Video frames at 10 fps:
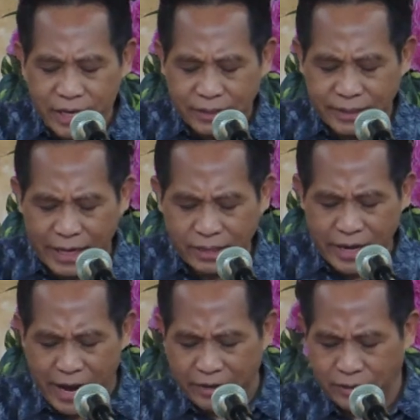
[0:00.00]
he is saying
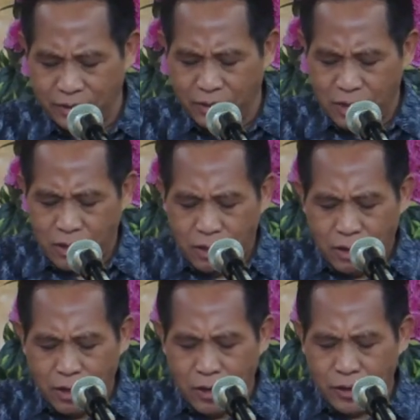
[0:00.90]
that
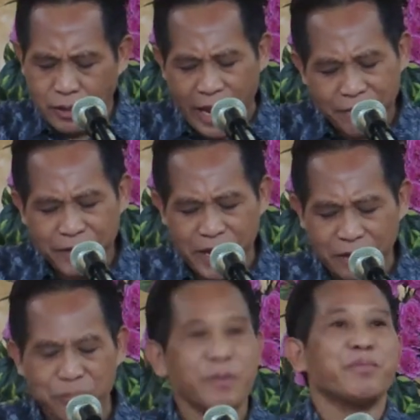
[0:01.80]
life
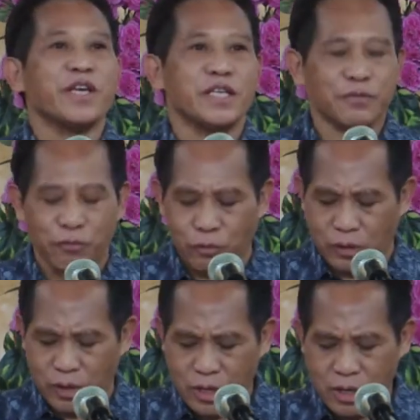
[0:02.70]
can be peaceful,
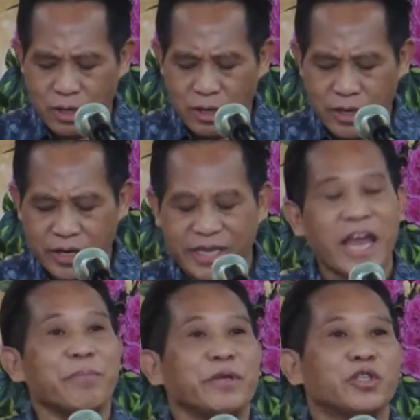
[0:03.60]
it
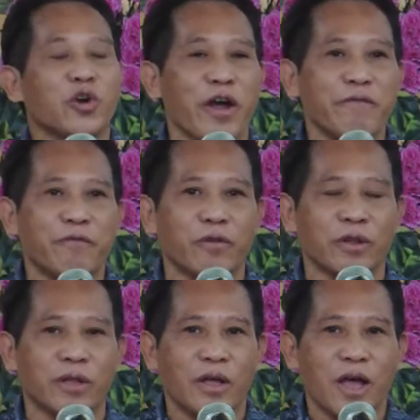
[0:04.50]
can be
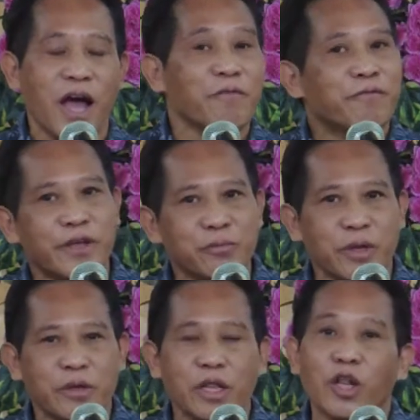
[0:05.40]
joyful, and filled
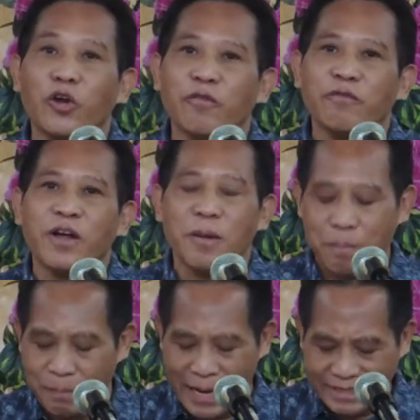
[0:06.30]
with a lot
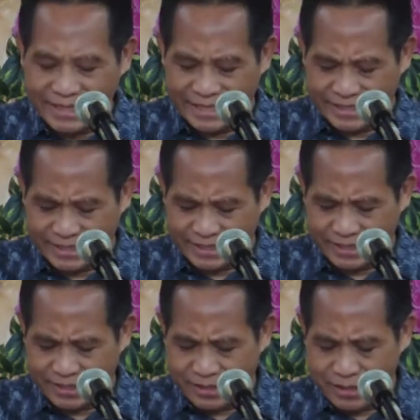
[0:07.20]
of
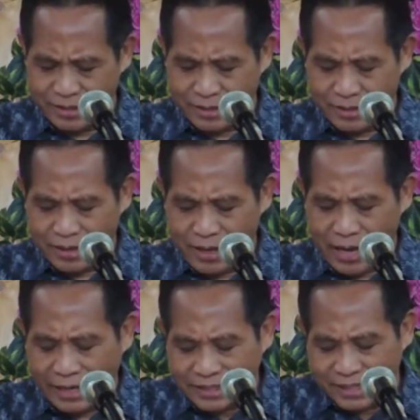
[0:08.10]
blessings.
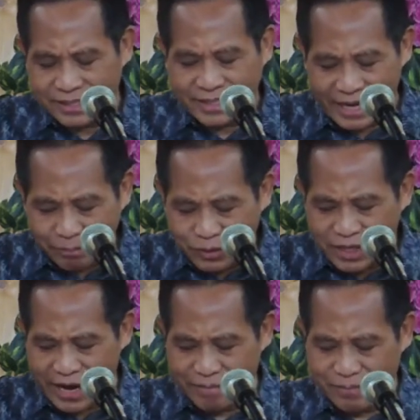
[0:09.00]
At the same
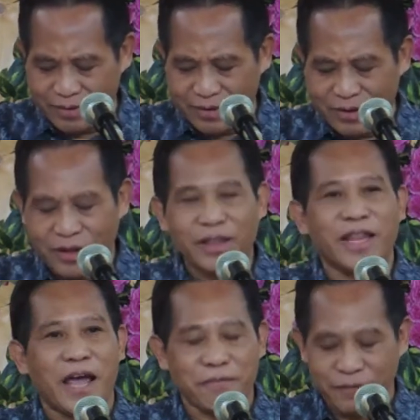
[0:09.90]
time,
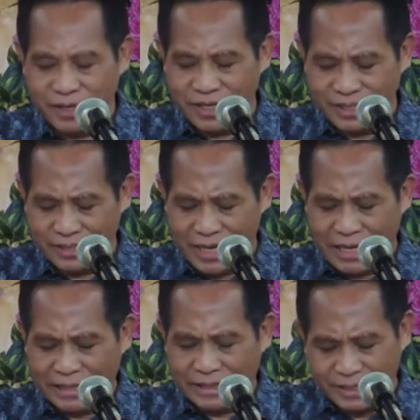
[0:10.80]
life is
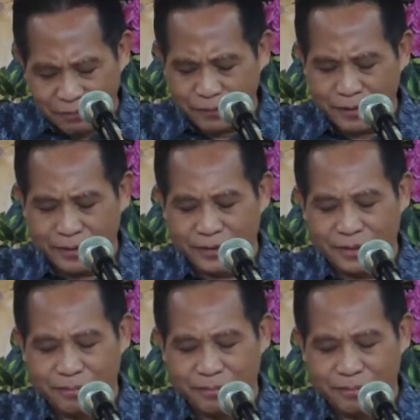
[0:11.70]
difficult.